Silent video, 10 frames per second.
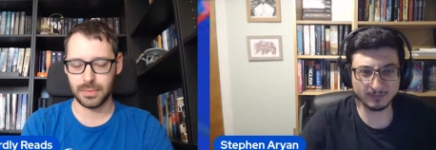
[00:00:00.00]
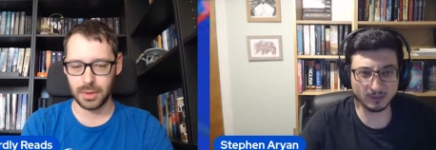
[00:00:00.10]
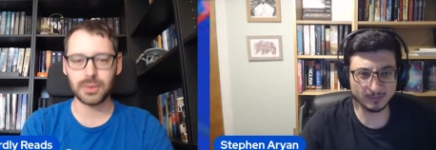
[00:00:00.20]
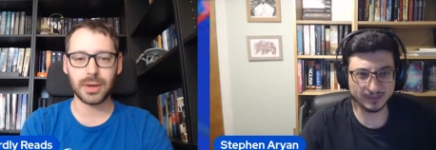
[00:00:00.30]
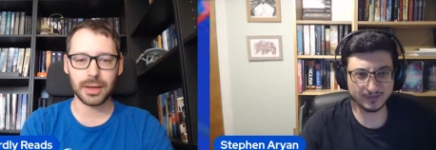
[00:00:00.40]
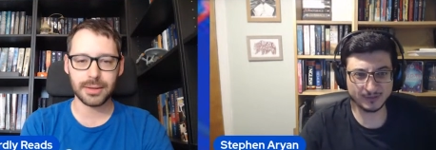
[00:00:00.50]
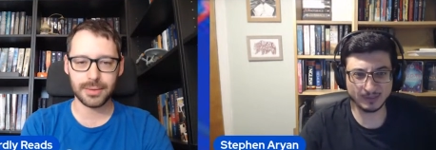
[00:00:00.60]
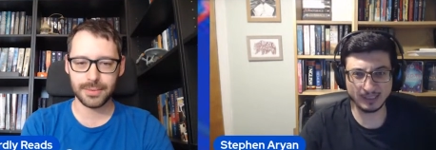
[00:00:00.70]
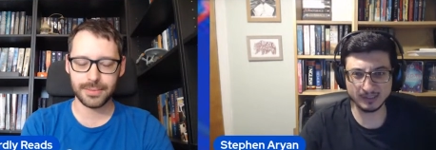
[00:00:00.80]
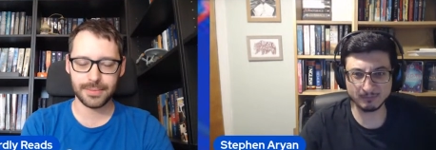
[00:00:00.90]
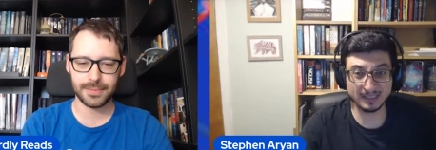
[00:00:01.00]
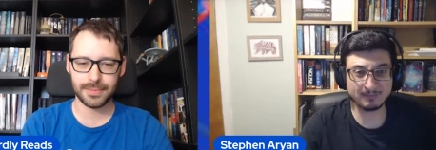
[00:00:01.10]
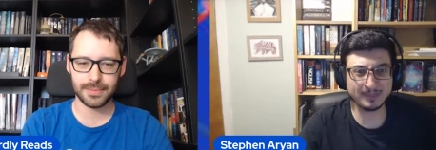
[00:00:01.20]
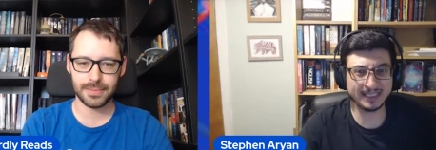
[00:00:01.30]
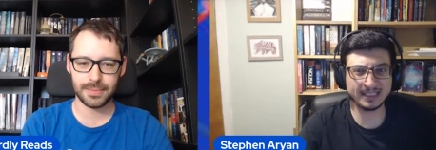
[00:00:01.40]
Speaker 1: the moment. Okay. So I, my,
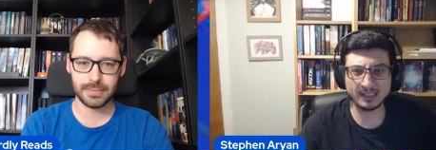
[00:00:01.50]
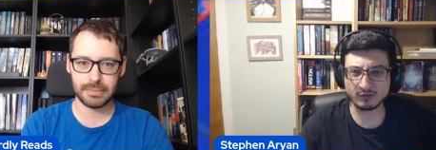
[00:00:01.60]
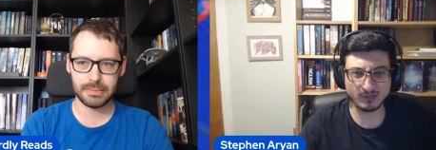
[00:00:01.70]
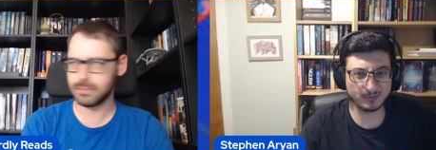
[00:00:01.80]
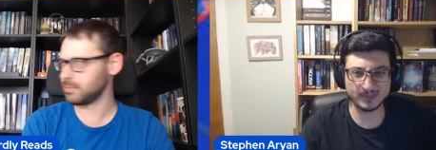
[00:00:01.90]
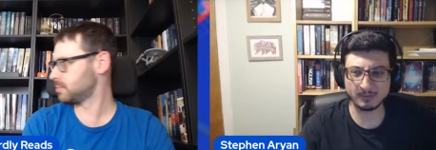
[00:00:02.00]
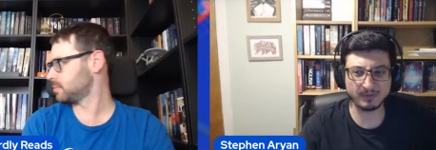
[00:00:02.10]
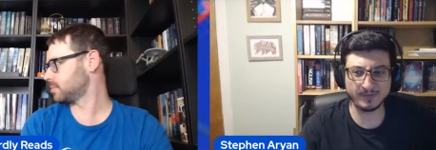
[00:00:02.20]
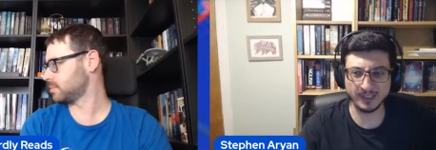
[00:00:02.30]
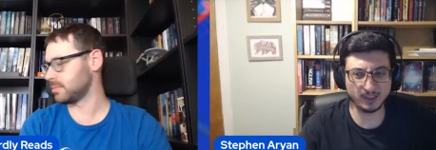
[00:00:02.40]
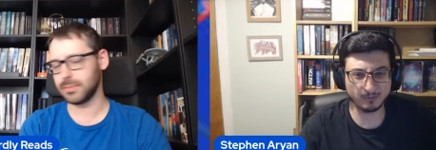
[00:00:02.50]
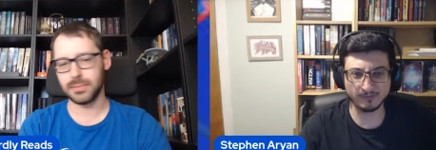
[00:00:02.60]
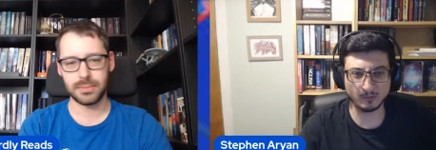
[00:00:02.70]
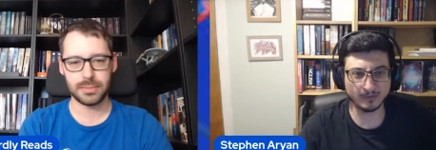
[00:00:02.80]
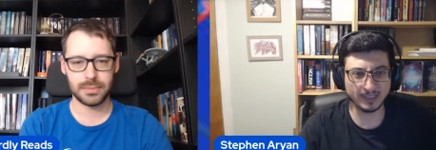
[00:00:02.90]
my, deadline's Christmas. I'll be finished
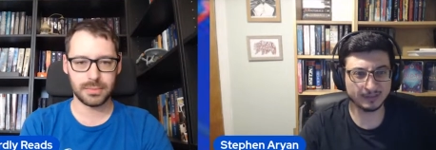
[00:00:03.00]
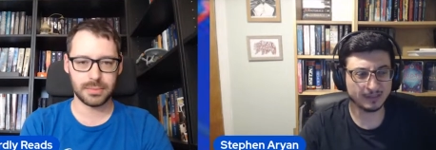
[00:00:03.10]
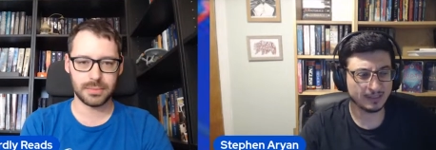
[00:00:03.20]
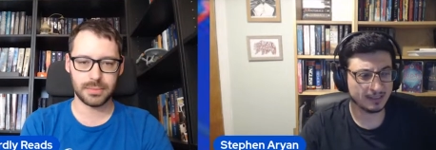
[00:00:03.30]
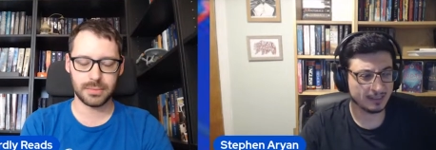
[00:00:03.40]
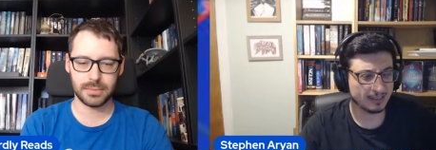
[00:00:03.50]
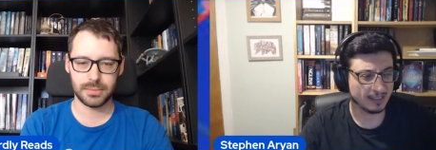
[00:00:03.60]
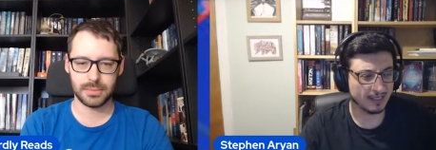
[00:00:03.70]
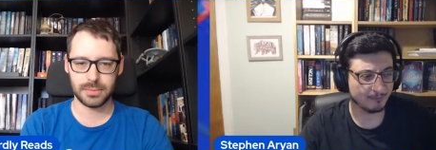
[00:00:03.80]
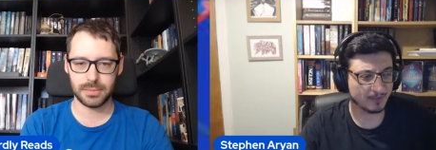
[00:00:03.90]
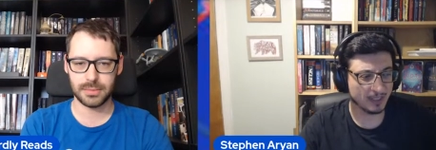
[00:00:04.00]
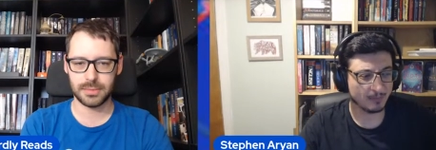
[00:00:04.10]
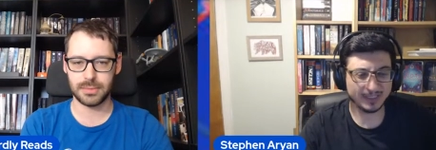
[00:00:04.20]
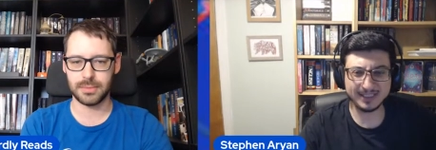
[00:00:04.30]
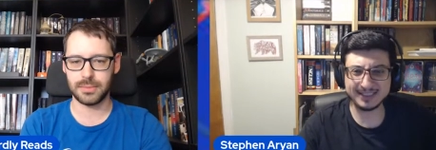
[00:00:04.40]
before then. Um,
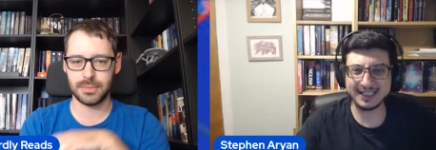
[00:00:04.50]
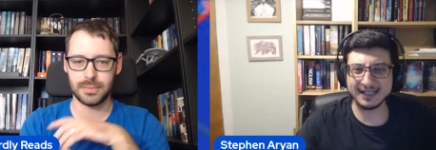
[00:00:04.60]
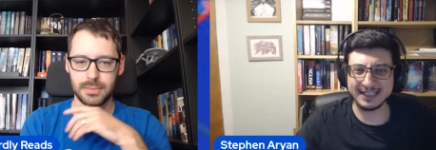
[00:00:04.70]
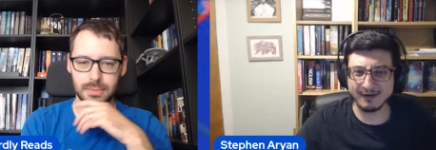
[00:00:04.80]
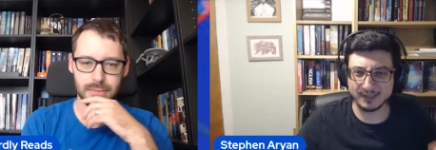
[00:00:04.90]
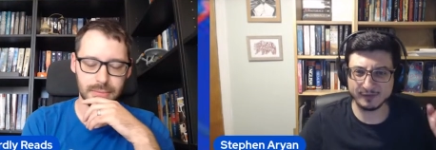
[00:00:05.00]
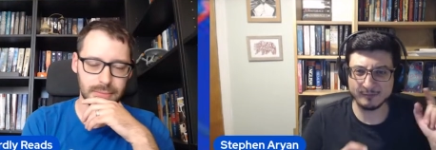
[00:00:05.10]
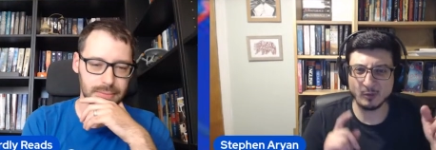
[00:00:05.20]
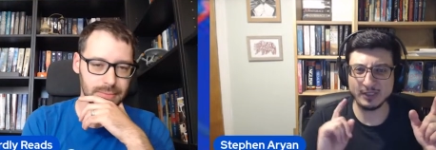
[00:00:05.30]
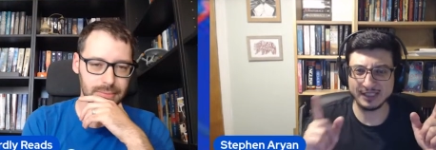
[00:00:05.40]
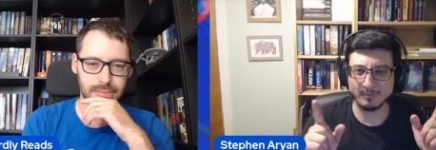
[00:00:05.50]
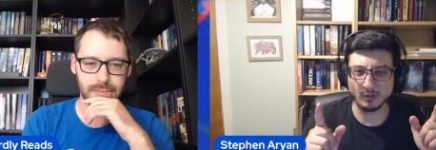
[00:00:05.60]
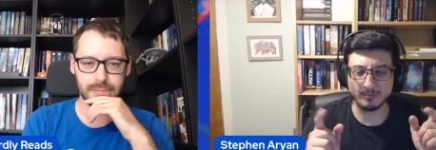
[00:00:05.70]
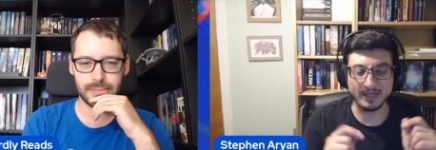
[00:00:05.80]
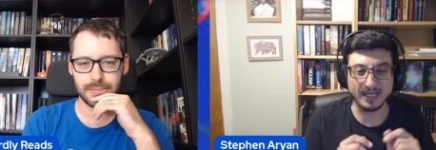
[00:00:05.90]
but I needed to get a character from point A to
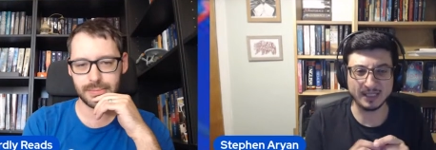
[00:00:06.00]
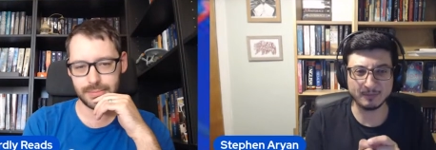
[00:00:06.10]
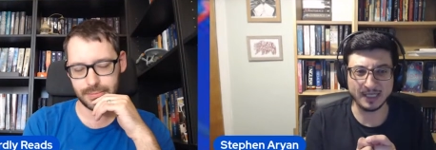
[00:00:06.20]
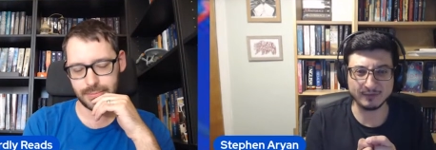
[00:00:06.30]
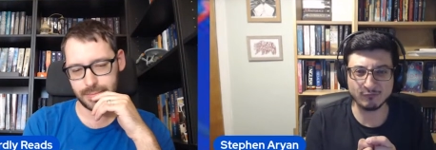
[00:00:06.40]
point B. And I'm like,